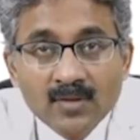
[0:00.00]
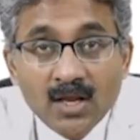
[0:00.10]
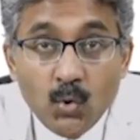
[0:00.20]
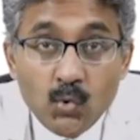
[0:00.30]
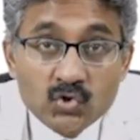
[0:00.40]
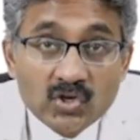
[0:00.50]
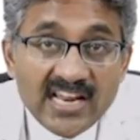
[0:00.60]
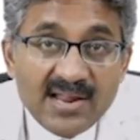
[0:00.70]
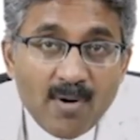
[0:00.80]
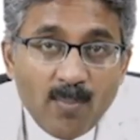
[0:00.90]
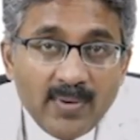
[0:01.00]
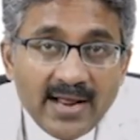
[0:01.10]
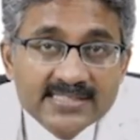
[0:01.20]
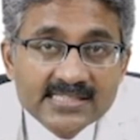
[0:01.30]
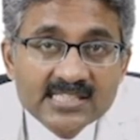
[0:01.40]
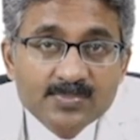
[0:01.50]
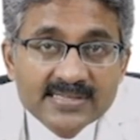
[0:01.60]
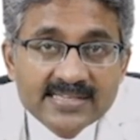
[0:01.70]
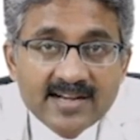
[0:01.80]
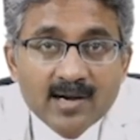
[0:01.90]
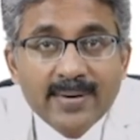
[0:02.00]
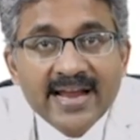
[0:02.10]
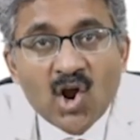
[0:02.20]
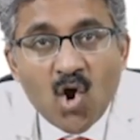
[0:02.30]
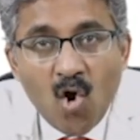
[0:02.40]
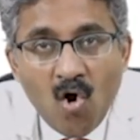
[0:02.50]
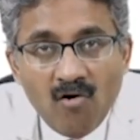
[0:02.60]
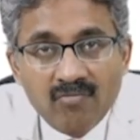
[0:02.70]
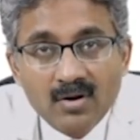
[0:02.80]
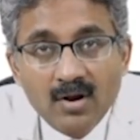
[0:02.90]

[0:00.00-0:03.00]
Usually hemoptysis is preceded by cough,